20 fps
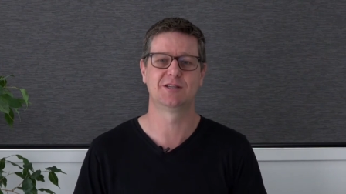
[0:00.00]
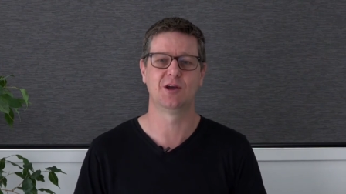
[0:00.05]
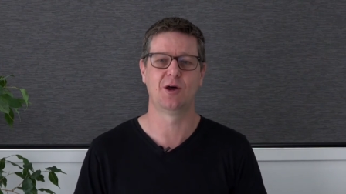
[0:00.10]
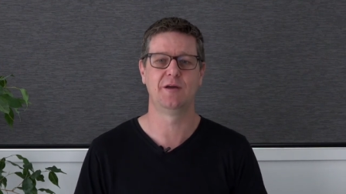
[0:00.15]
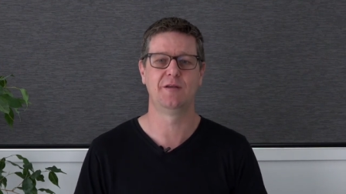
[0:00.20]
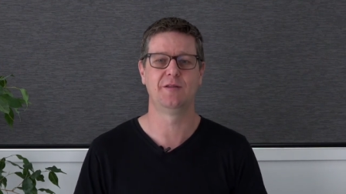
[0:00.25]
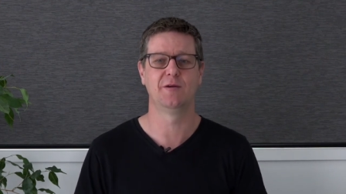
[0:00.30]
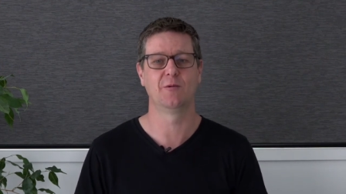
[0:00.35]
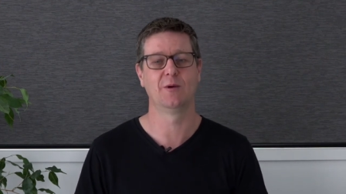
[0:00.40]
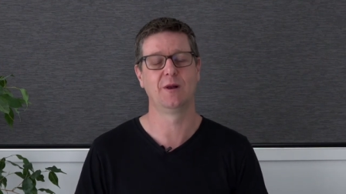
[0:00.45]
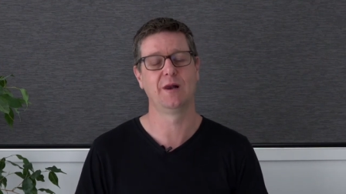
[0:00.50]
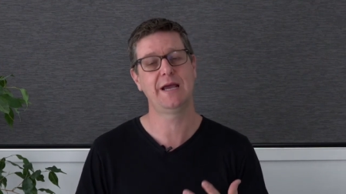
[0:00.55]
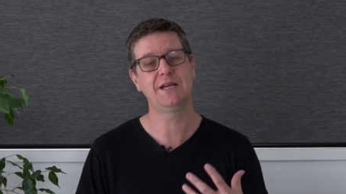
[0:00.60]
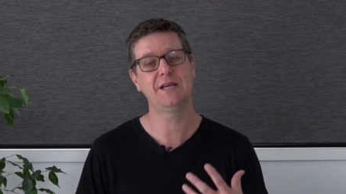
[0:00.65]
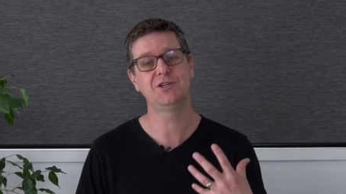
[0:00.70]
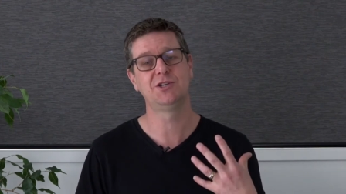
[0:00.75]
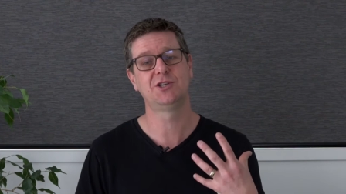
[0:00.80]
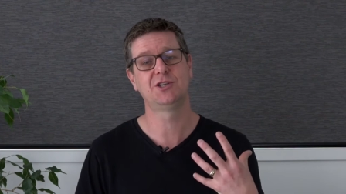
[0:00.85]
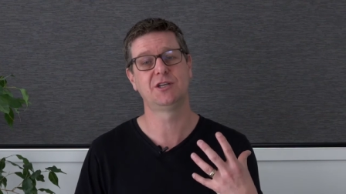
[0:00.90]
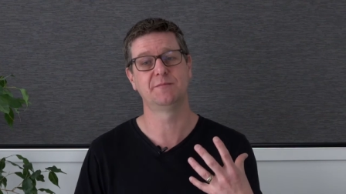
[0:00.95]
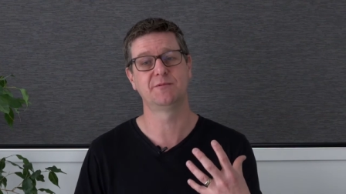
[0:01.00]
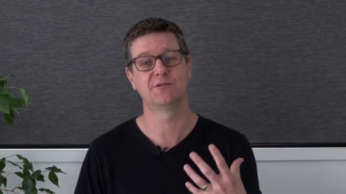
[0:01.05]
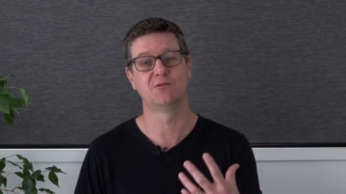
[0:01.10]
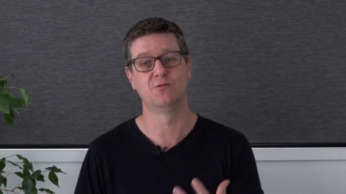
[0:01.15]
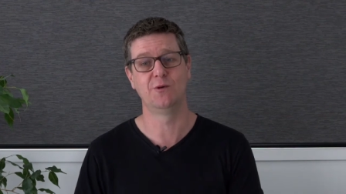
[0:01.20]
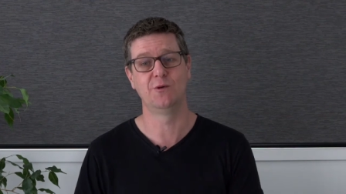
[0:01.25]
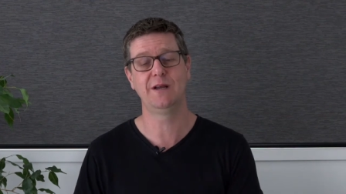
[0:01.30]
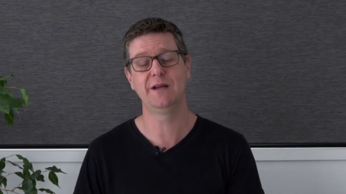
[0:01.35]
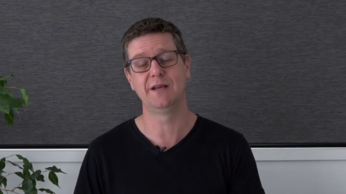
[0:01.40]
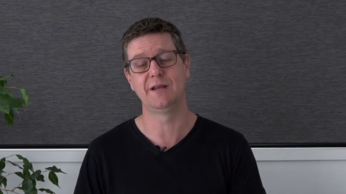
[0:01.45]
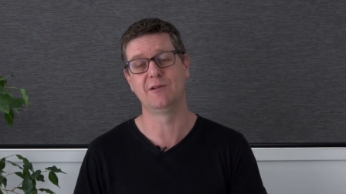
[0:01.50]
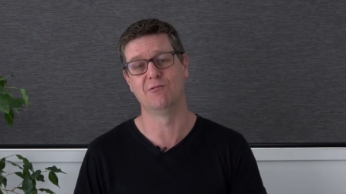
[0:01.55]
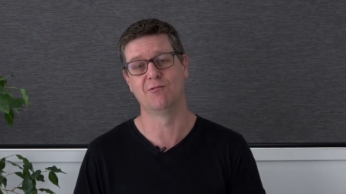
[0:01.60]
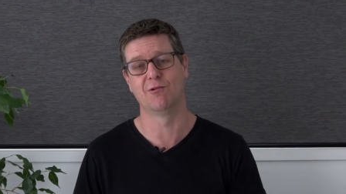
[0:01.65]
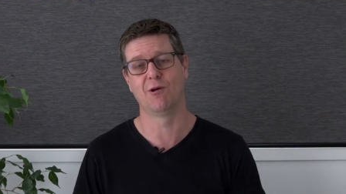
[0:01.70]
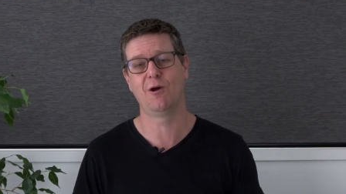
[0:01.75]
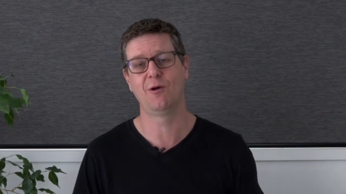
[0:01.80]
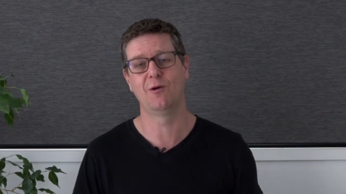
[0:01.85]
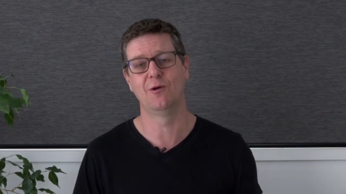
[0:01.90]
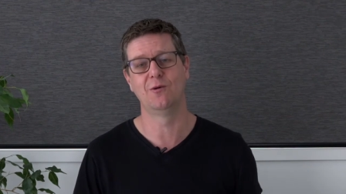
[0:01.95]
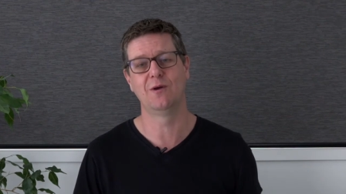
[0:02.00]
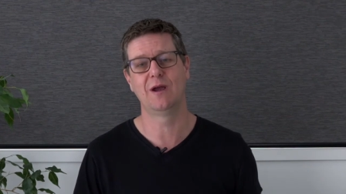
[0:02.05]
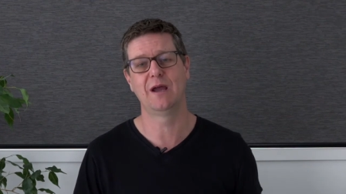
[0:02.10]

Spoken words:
though, that relationships really grow